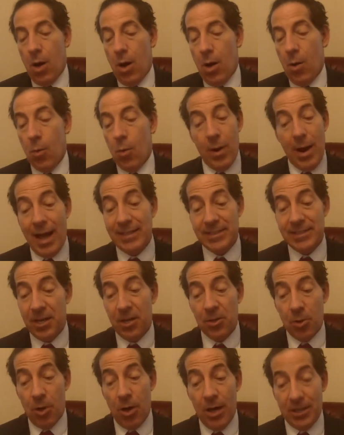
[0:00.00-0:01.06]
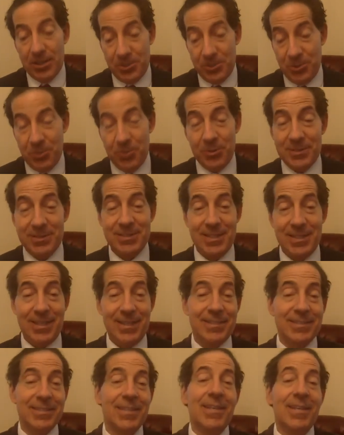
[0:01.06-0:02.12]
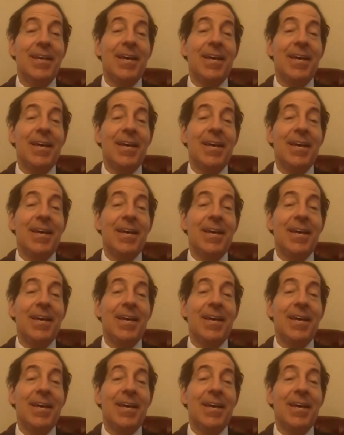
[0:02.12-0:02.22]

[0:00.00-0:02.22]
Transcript: what I tell law students is